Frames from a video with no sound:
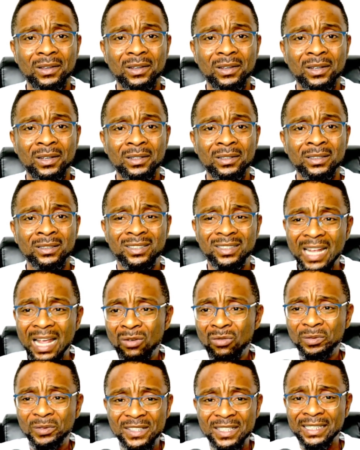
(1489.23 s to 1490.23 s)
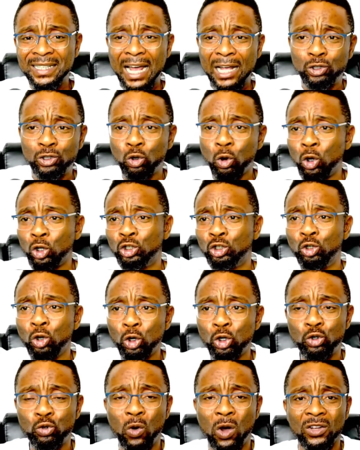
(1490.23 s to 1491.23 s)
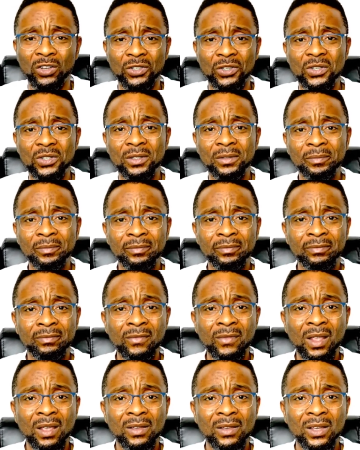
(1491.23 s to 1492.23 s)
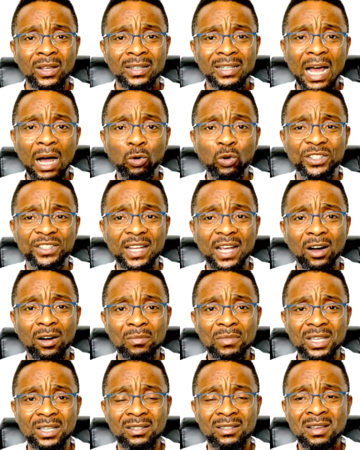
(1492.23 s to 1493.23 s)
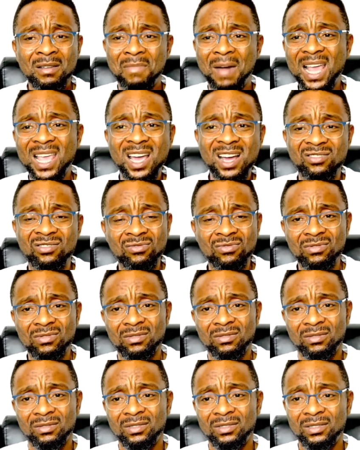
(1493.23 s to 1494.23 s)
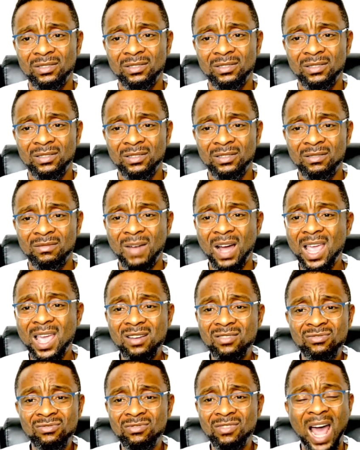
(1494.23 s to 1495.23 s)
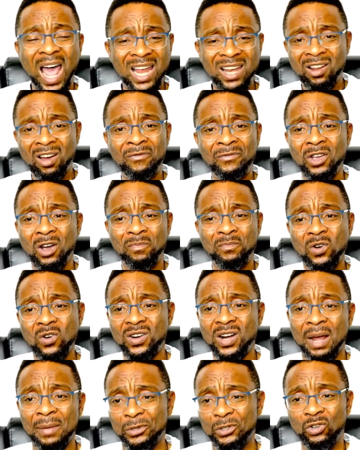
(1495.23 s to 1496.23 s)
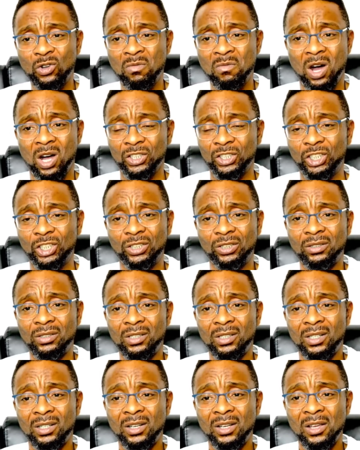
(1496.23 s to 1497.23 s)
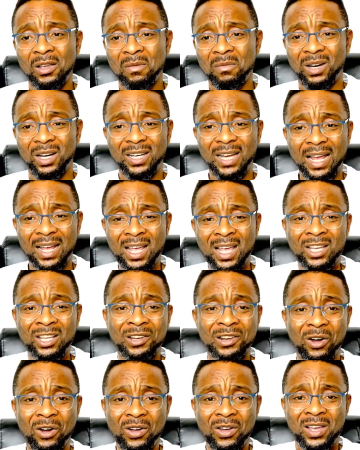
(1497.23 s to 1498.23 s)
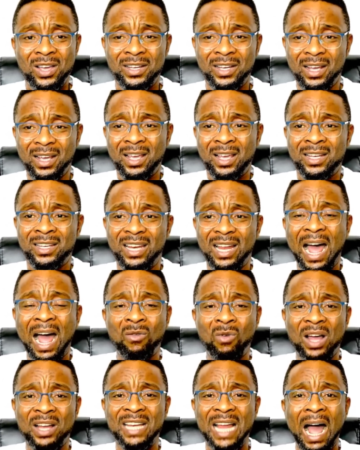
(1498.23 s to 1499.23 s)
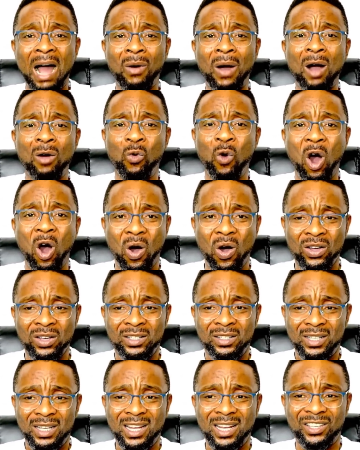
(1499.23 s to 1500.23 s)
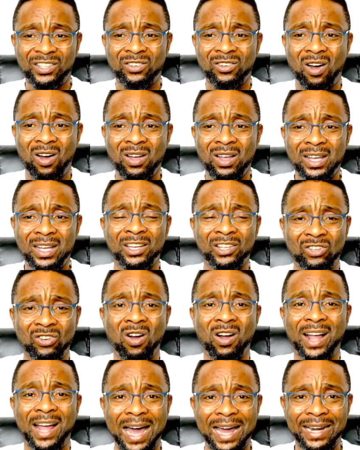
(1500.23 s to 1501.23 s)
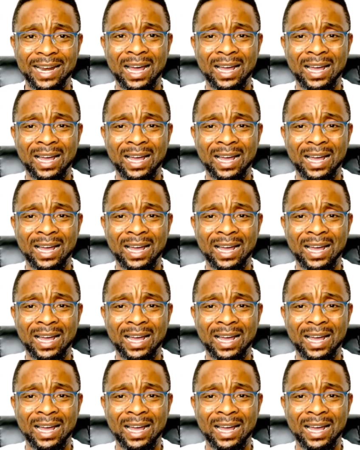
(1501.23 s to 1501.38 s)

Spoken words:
Same thing I told those ones that would tell me, Mayegun, I love your program so much. But, our war It's not Kana.